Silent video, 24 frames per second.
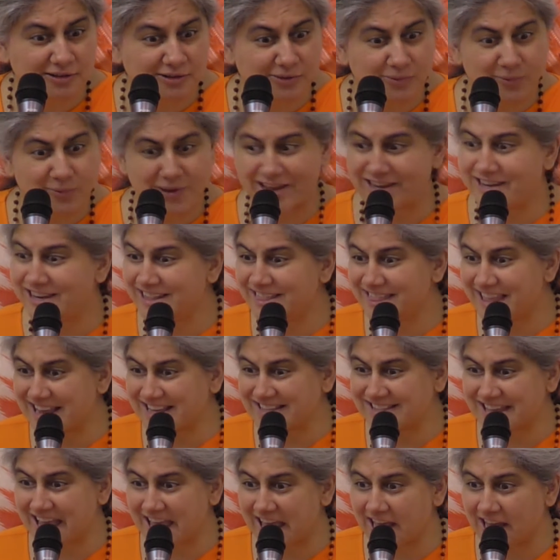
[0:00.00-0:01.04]
When did they
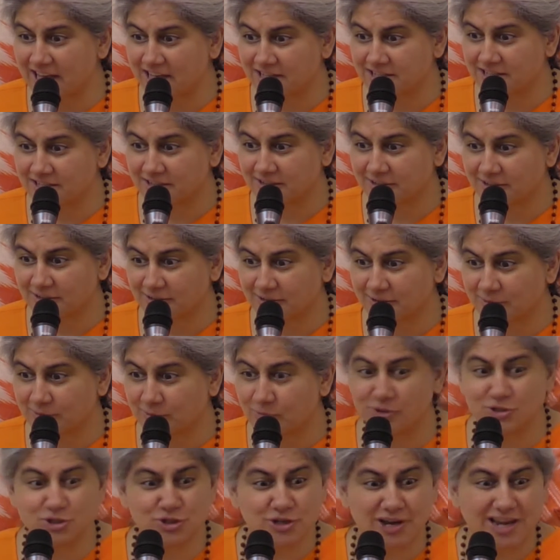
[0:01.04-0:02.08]
say it?
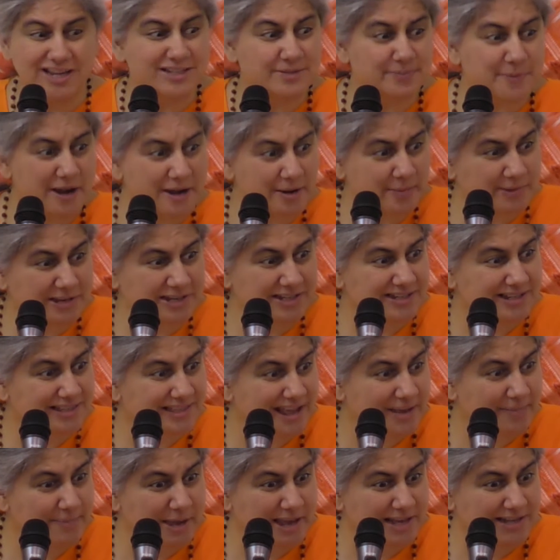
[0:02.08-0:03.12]
Which experiment did they
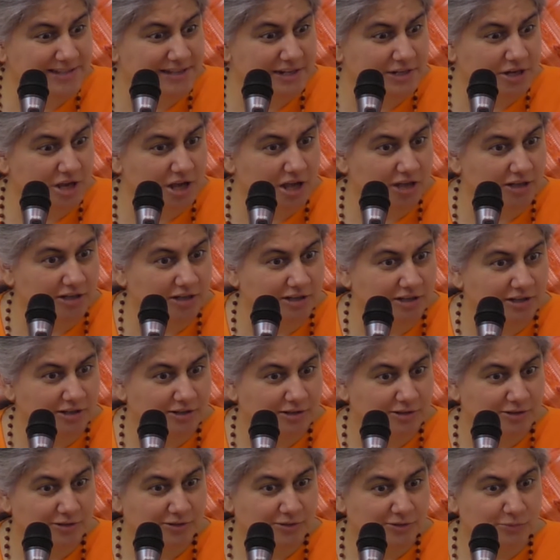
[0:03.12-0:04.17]
base it on?
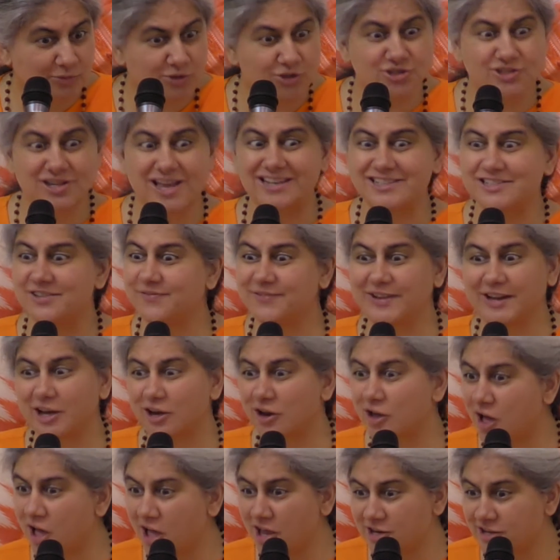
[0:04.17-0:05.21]
Which scientific
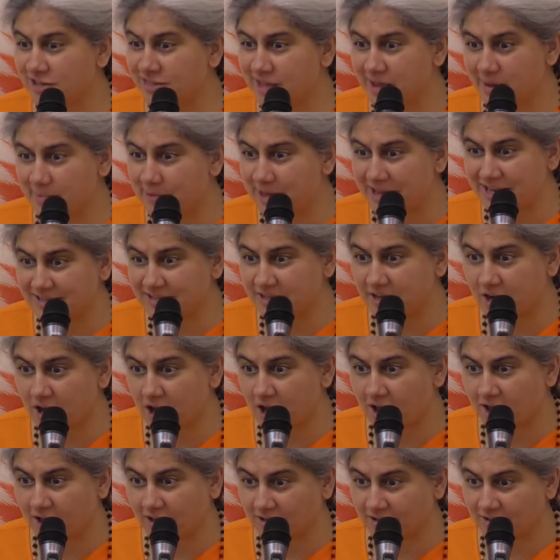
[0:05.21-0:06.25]
law did they base it
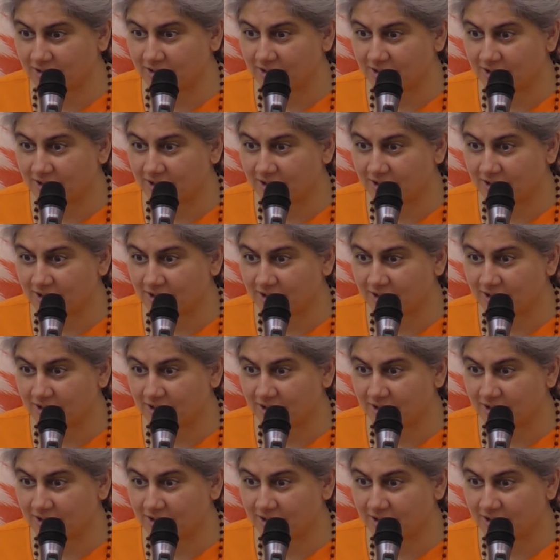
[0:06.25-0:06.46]
on?